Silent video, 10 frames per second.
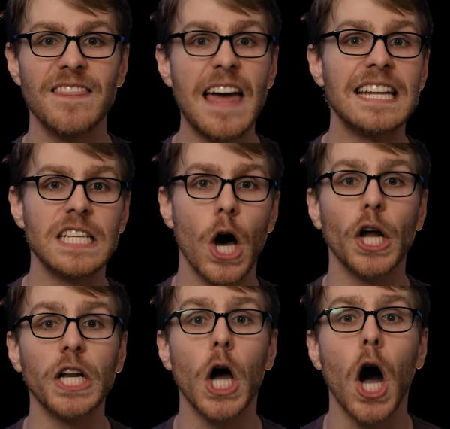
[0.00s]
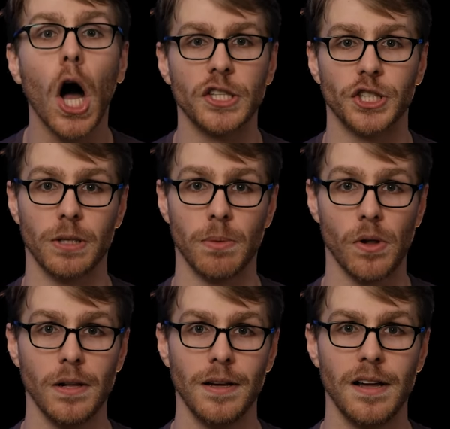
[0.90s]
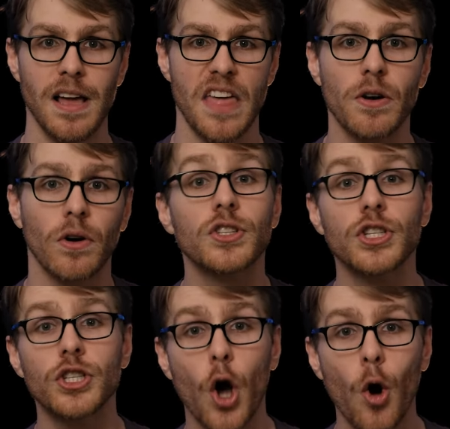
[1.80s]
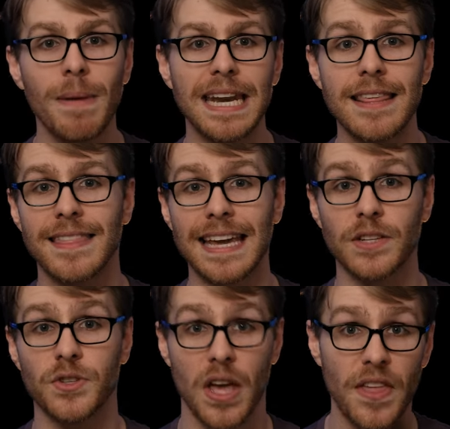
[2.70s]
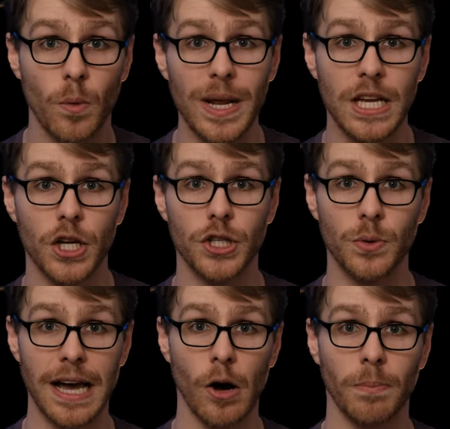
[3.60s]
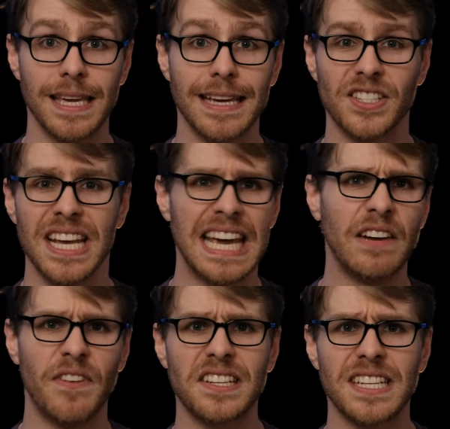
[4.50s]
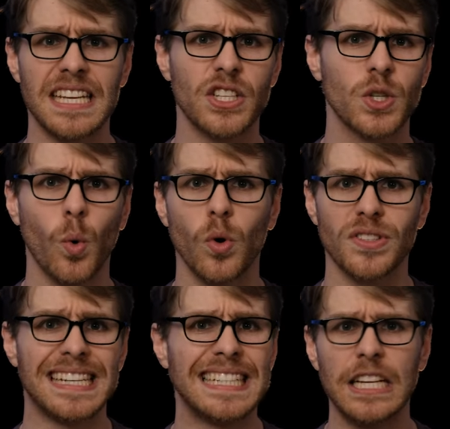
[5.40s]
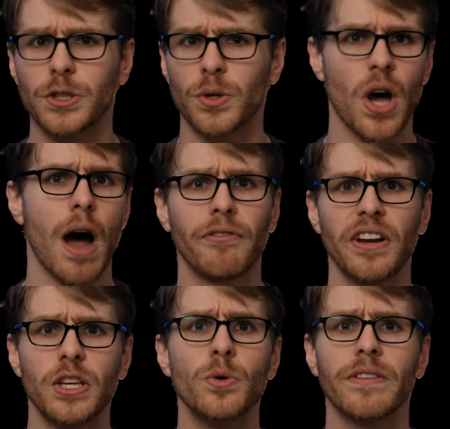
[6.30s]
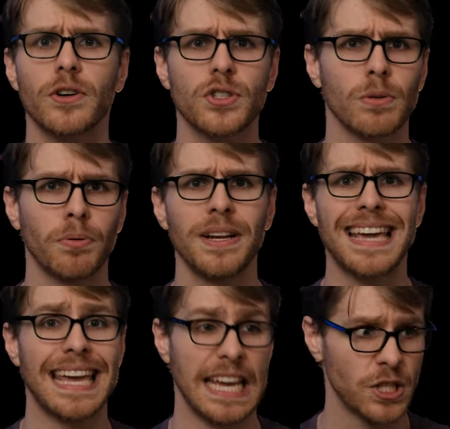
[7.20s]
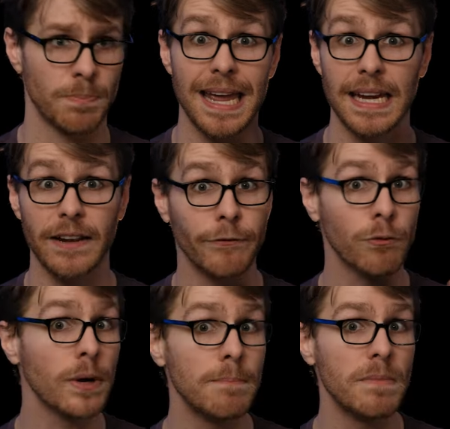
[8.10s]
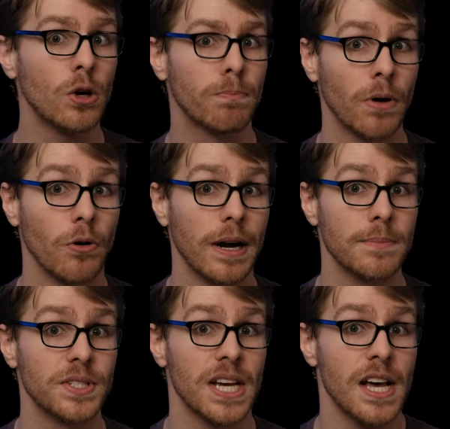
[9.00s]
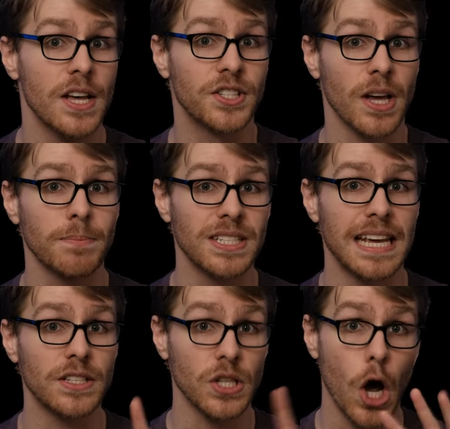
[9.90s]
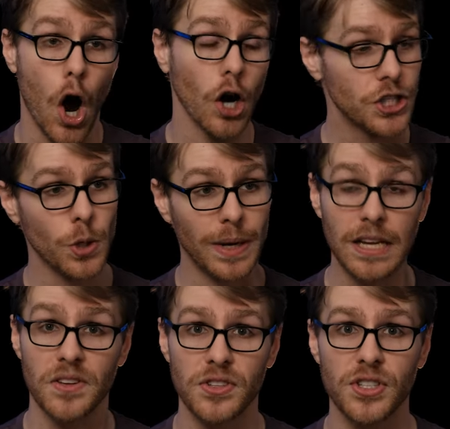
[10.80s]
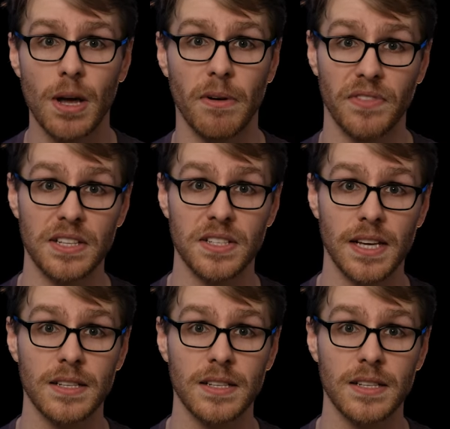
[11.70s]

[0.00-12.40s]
That is unconscionable. There are so many things that we could do to help kids: investing in schools and teachers, offering universal pre-K, expanding free meal programs. Some states are doing some of these things.